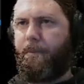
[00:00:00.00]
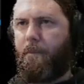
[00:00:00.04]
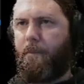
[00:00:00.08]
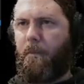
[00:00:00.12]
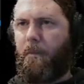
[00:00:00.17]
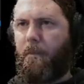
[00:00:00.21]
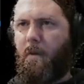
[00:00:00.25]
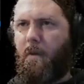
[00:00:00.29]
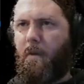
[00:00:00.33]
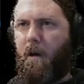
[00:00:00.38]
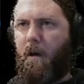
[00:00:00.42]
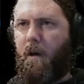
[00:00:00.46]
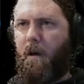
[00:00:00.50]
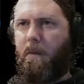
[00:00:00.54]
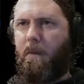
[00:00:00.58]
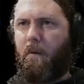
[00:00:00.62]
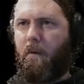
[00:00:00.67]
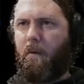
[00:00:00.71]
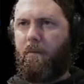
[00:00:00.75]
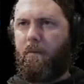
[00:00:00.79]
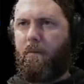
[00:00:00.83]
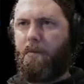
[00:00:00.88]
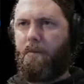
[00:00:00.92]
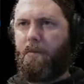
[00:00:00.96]
type of
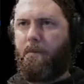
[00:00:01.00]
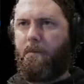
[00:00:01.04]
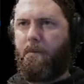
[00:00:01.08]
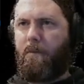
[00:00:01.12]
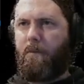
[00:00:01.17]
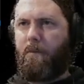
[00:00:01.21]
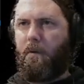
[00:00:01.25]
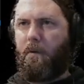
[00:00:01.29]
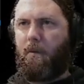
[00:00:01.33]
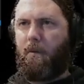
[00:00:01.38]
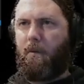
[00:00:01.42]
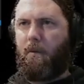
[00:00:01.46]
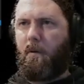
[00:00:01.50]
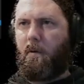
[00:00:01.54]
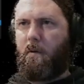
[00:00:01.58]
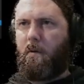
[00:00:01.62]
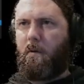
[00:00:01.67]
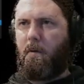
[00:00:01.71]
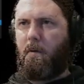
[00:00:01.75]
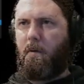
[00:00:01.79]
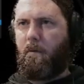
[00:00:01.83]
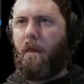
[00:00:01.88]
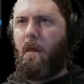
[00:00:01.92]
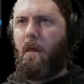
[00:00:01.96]
token.
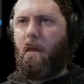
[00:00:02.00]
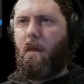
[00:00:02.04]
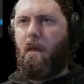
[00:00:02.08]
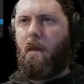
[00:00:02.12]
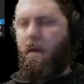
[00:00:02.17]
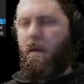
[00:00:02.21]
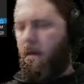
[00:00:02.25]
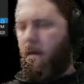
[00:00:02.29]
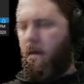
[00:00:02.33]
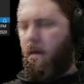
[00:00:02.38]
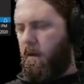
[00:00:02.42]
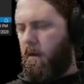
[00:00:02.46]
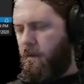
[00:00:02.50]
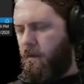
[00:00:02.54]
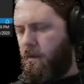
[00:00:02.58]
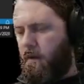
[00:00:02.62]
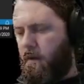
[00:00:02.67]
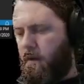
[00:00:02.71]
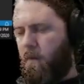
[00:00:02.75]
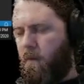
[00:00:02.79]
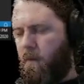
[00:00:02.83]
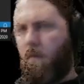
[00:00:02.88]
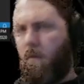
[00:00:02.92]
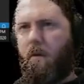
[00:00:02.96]
And then
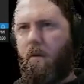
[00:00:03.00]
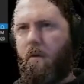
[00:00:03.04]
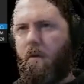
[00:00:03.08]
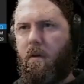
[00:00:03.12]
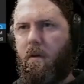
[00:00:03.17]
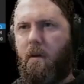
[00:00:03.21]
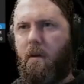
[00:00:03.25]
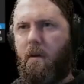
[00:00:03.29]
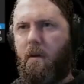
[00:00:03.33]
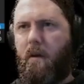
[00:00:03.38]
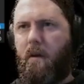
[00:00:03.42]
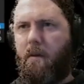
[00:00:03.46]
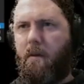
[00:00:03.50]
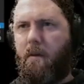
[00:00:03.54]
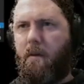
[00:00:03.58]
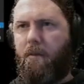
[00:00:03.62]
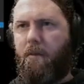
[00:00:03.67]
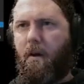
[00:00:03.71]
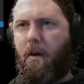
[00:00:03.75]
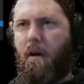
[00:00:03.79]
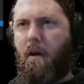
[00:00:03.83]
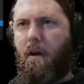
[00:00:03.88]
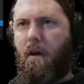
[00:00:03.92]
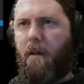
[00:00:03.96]
we need a
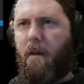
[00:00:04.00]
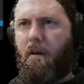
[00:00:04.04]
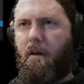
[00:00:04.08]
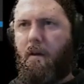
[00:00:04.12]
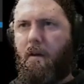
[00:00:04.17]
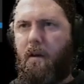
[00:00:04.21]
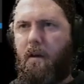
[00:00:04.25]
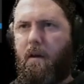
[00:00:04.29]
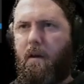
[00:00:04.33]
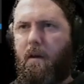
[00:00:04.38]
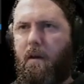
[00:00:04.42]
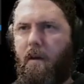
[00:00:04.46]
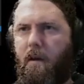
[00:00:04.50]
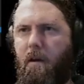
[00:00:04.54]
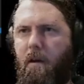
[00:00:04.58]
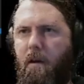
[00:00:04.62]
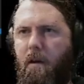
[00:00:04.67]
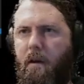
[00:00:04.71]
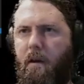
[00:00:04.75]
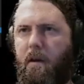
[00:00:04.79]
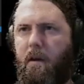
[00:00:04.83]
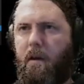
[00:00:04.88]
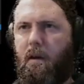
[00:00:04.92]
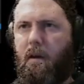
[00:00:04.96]

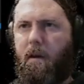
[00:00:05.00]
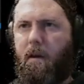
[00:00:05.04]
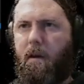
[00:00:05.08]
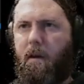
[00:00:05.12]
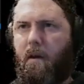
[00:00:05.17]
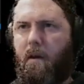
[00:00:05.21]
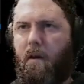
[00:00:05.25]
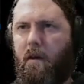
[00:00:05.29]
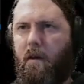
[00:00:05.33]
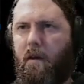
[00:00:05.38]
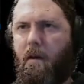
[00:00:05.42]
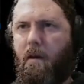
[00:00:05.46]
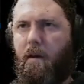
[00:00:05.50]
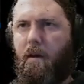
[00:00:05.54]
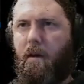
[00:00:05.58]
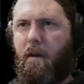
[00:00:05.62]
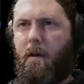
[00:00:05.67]
validate